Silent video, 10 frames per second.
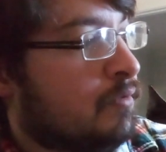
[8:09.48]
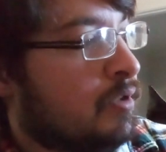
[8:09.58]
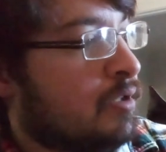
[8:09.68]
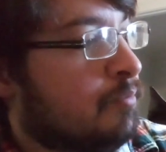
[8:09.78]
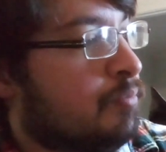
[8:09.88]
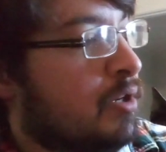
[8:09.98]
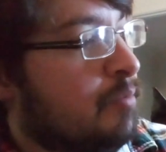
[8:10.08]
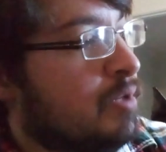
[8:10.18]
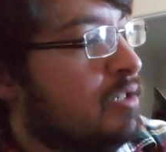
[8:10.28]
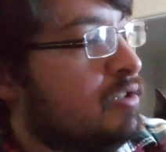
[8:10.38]
you know, pretty
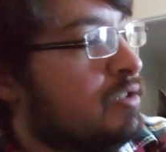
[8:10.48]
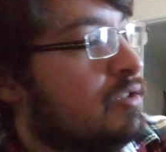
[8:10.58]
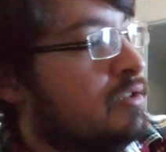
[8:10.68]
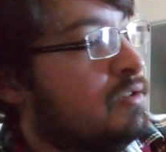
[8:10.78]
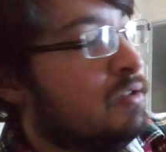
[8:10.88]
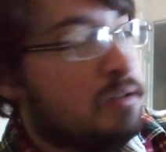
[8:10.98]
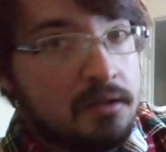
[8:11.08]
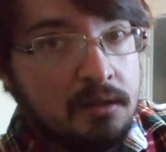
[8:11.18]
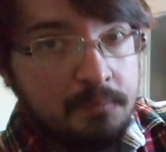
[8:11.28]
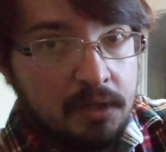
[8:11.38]
much it's a
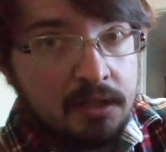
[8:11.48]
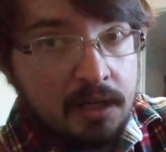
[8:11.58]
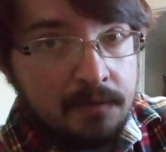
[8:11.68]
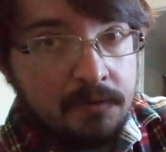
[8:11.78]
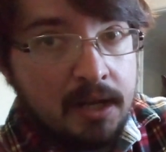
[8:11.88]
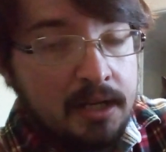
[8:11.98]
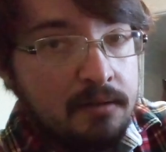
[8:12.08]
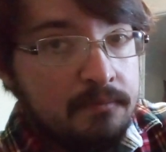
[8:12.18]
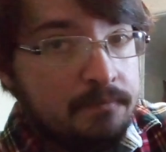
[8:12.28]
good book. I've read it.